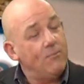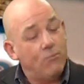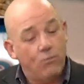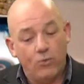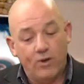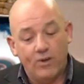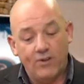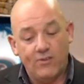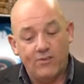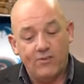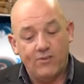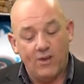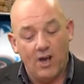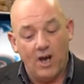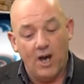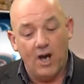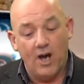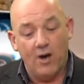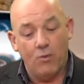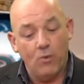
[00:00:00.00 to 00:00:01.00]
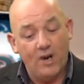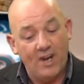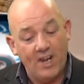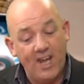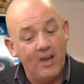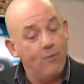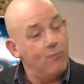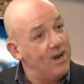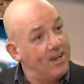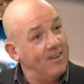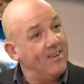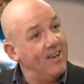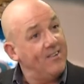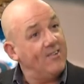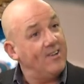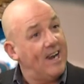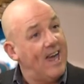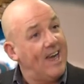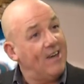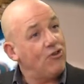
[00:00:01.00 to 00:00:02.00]
was, when he rigged his
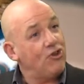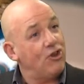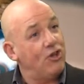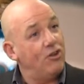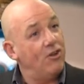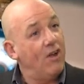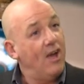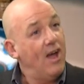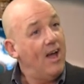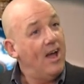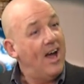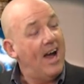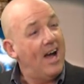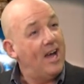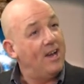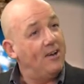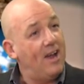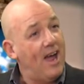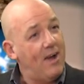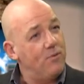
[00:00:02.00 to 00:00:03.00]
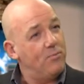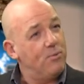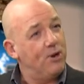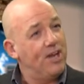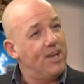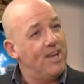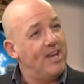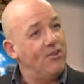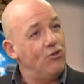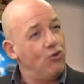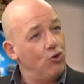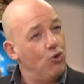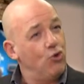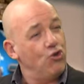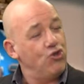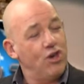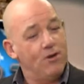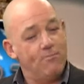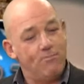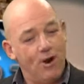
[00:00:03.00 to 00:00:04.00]
election and everybody in
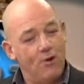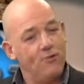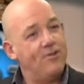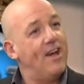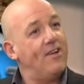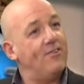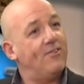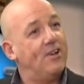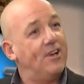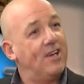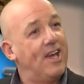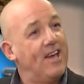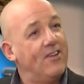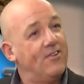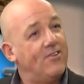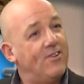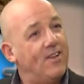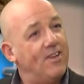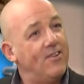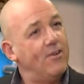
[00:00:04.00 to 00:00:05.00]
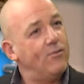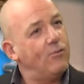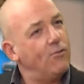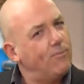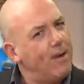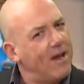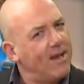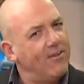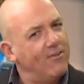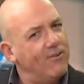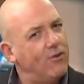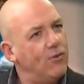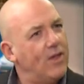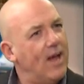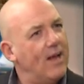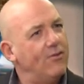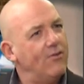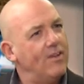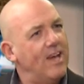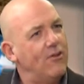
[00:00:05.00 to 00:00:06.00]
Georgia protested against it, this was back in
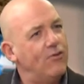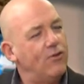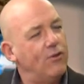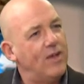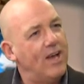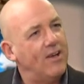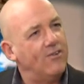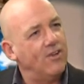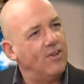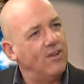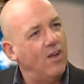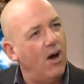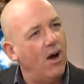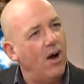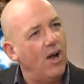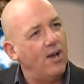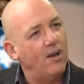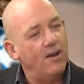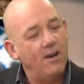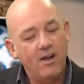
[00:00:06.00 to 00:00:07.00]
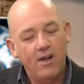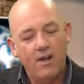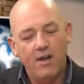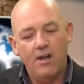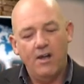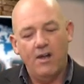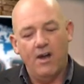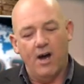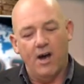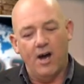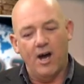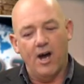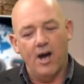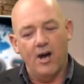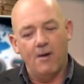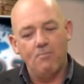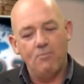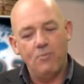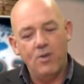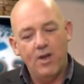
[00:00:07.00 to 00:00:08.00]
2008,
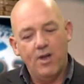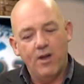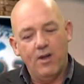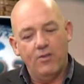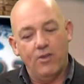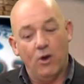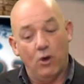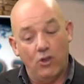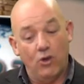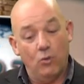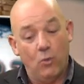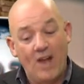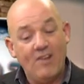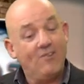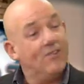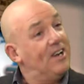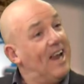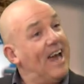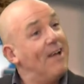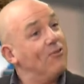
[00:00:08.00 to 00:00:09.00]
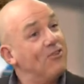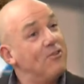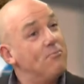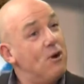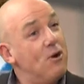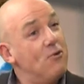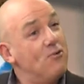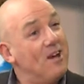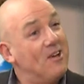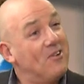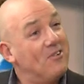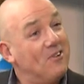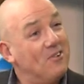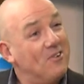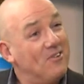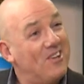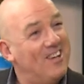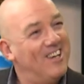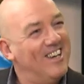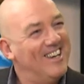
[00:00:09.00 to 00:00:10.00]
2009, the West denounced the protesters,